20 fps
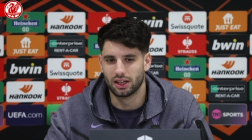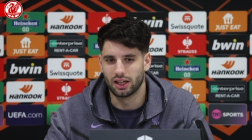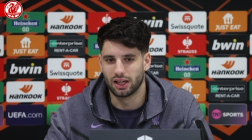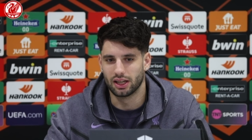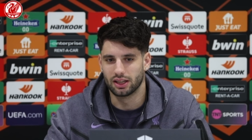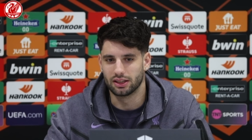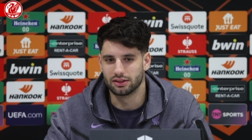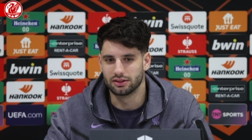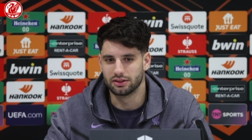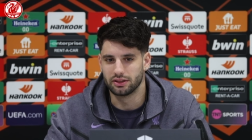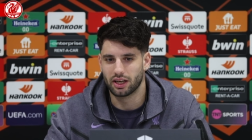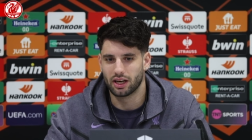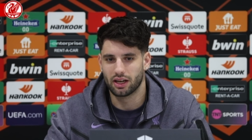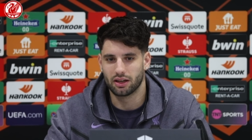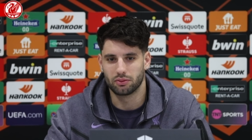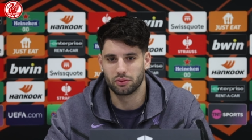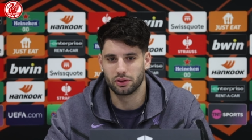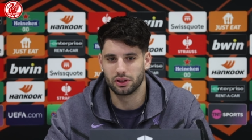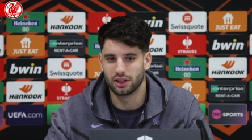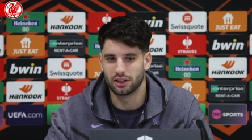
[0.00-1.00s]
And
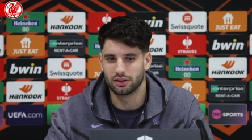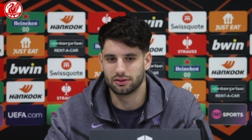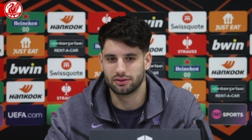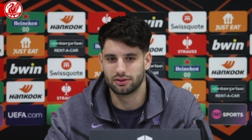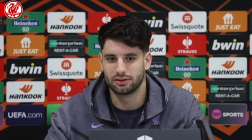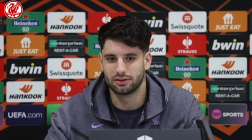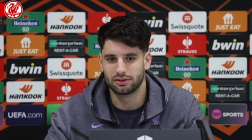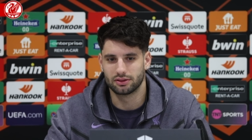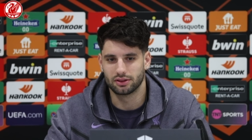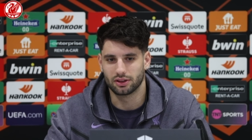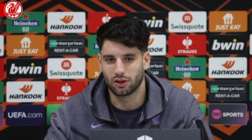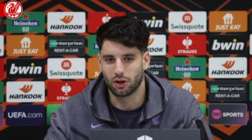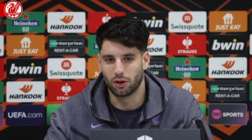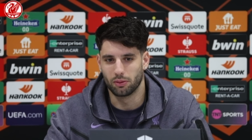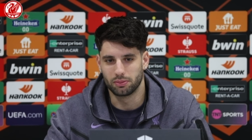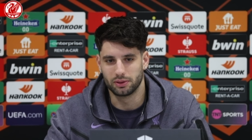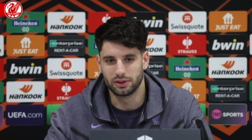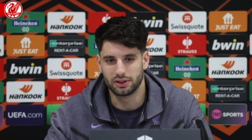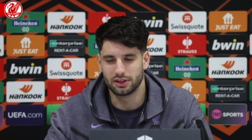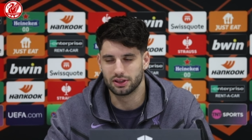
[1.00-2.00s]
yeah, we had
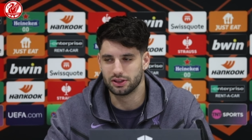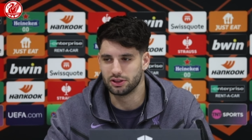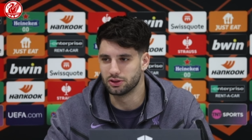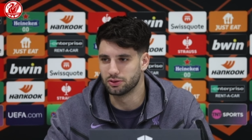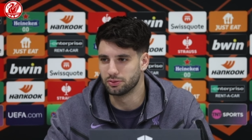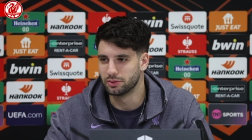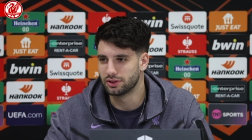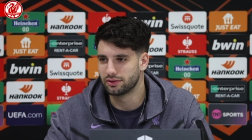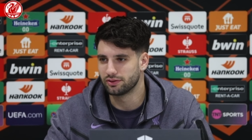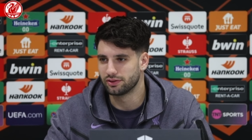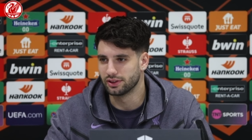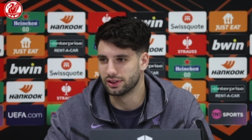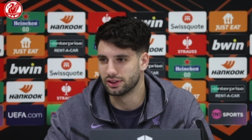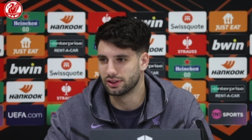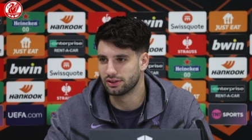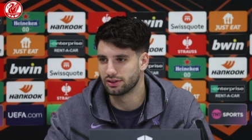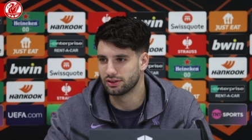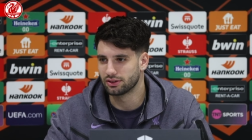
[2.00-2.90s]
completely new midfield.